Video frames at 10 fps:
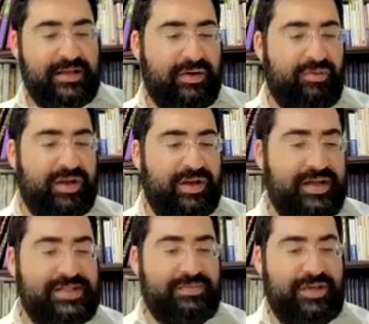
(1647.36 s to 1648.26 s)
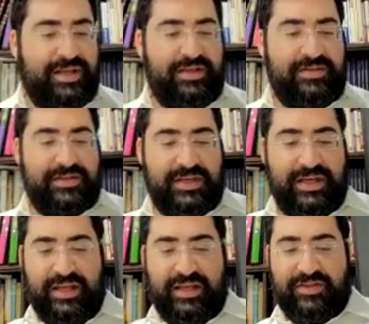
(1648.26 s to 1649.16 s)
Now, what does this mean to
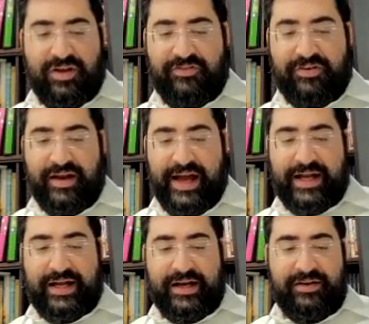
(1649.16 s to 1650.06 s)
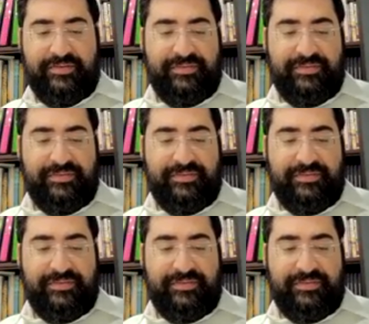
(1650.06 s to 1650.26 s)
eat a davar achar?